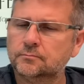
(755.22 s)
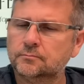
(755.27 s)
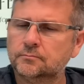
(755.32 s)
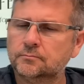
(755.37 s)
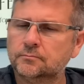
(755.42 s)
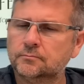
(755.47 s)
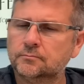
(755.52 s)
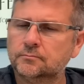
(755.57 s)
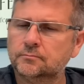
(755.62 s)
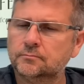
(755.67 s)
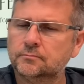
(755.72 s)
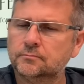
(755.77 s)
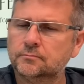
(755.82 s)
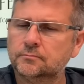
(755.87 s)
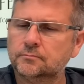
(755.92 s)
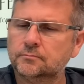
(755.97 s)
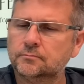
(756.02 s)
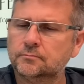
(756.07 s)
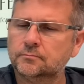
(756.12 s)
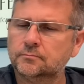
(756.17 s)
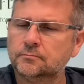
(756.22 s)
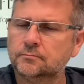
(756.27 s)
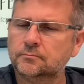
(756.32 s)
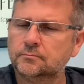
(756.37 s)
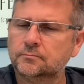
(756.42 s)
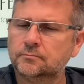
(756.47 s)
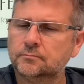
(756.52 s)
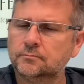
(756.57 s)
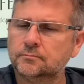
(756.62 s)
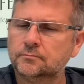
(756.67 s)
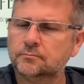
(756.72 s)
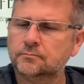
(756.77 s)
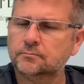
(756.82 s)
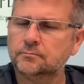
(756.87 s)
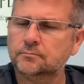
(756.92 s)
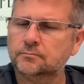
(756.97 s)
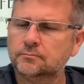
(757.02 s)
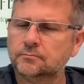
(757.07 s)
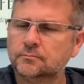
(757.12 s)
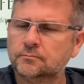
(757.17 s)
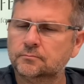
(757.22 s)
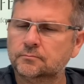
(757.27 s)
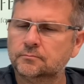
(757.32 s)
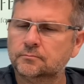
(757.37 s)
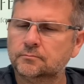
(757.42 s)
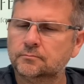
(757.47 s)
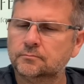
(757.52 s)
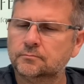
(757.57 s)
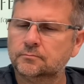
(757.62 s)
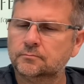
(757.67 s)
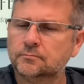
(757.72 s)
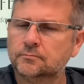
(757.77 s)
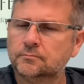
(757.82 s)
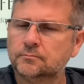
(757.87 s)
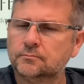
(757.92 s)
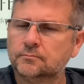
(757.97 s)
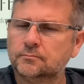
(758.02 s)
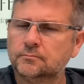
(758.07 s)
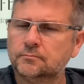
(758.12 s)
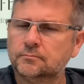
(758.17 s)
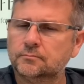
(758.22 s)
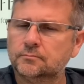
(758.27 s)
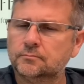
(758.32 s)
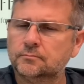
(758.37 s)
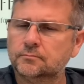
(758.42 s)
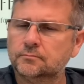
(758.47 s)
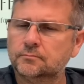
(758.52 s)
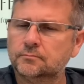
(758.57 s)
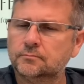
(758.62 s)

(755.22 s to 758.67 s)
[no speech]